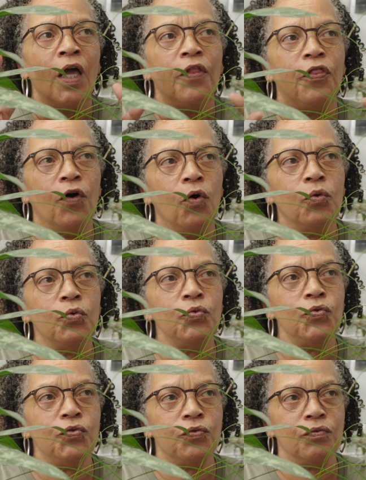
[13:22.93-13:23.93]

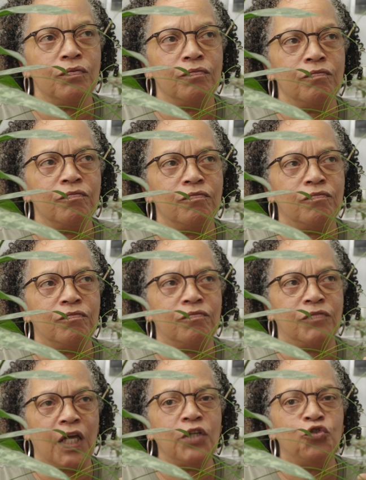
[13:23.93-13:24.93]
Those,
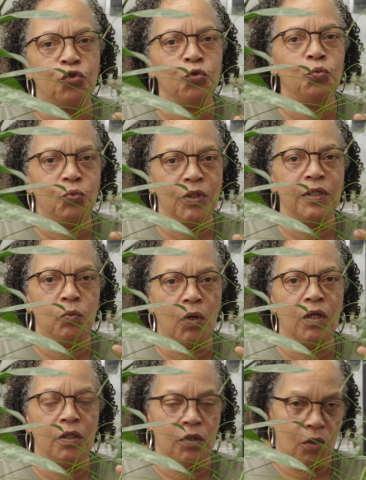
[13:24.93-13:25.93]
they do really
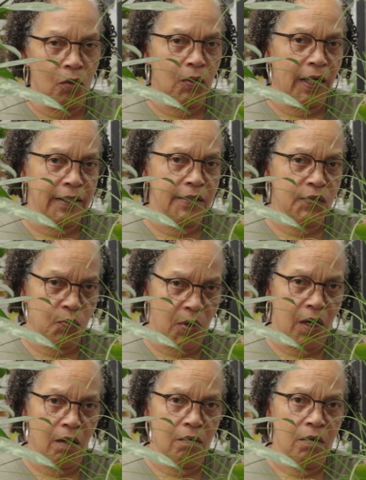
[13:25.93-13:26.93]
well in low light as
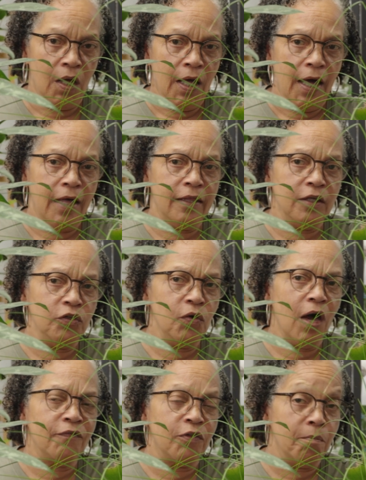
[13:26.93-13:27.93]
well. And then you
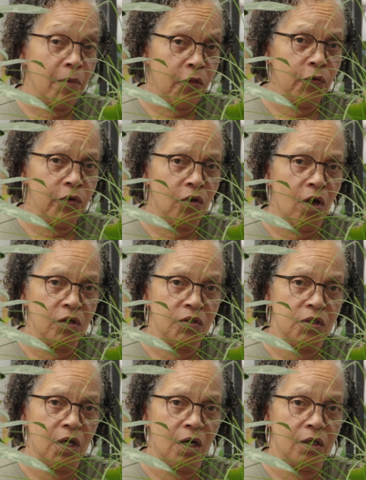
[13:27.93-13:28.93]
have the
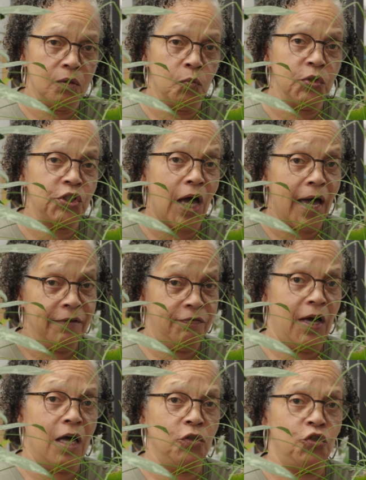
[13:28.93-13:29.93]
mother-in-law's tongue, which I've
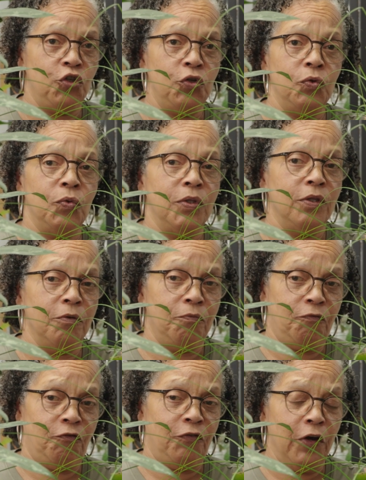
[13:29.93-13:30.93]
got 2, and they're
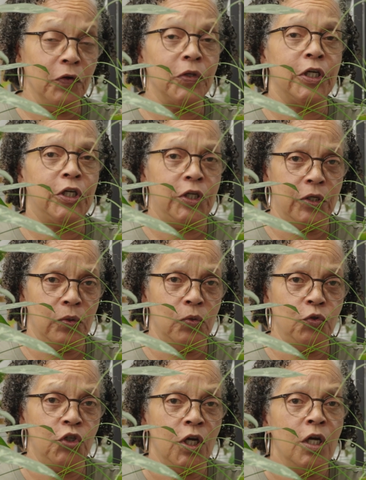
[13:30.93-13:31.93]
fairly
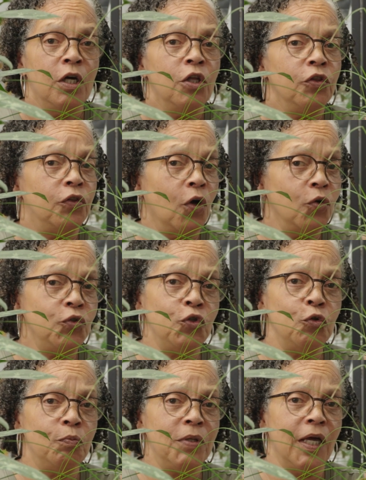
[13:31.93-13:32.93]
huge. Those
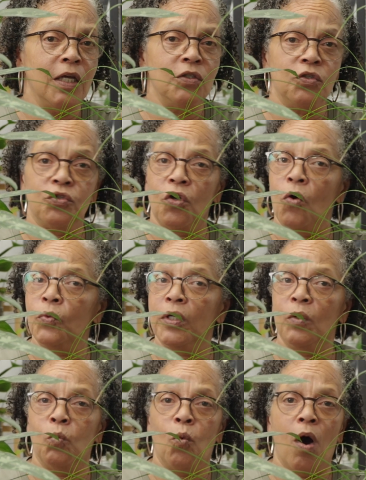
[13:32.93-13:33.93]
2 plants don't
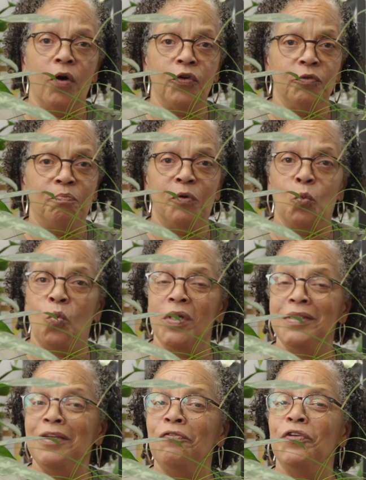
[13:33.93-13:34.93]
get watered but
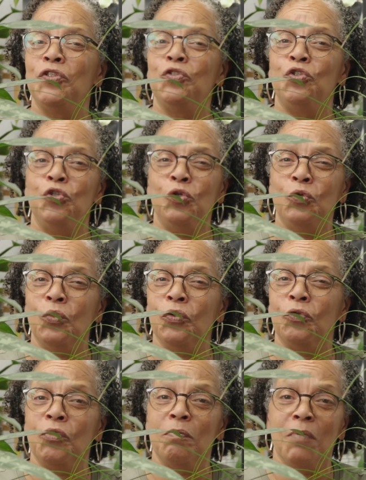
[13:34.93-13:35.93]
once every 2
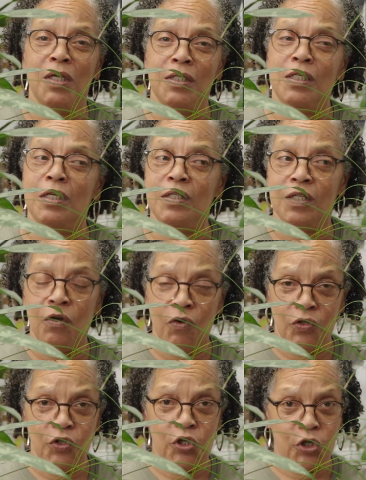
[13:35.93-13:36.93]
or 3 months because they're
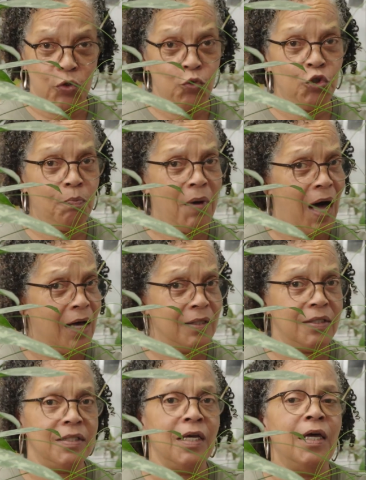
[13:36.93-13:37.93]
in huge
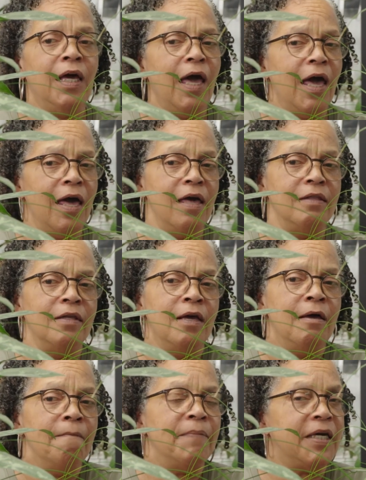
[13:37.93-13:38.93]
pots. And
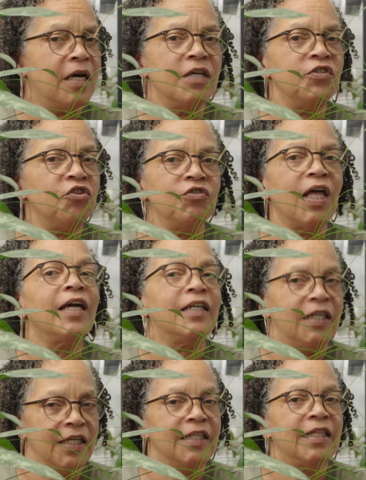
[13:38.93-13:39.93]
because they're not
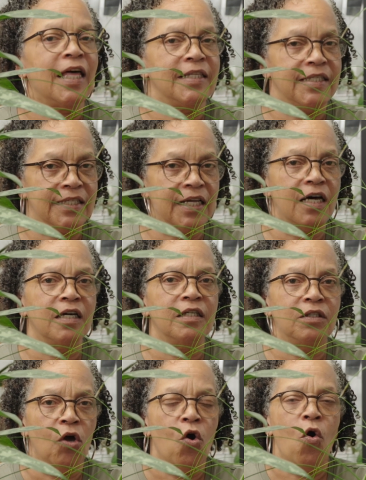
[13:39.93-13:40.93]
getting that
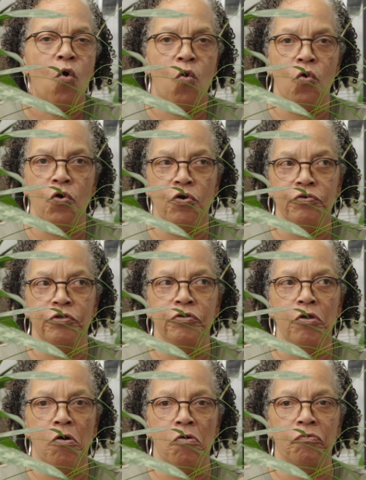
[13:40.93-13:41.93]
sun or,
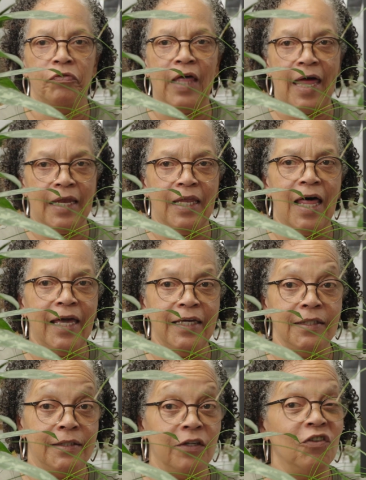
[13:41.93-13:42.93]
that
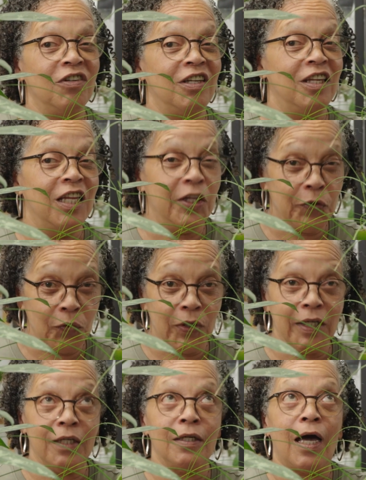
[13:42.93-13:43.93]
light, they're
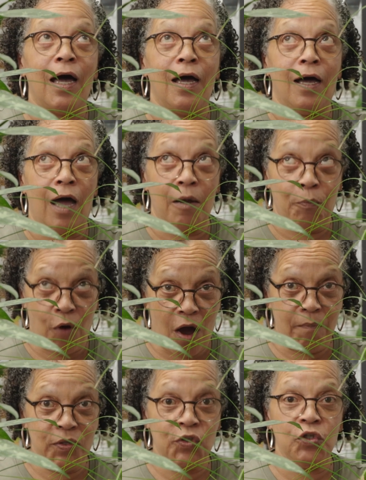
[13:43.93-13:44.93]
literally, I
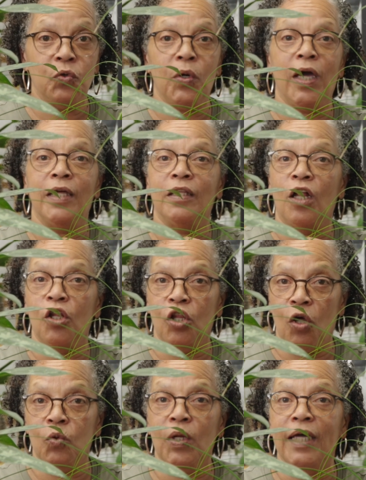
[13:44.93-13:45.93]
promise you, in a
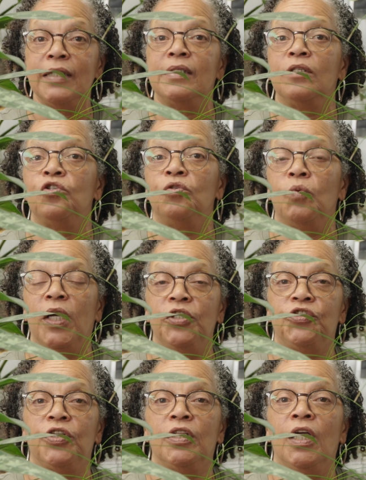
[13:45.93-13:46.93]
low light
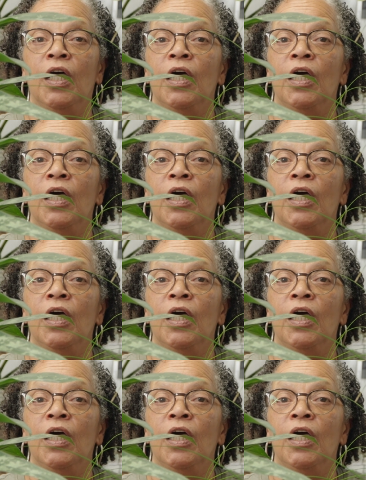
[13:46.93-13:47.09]
situation,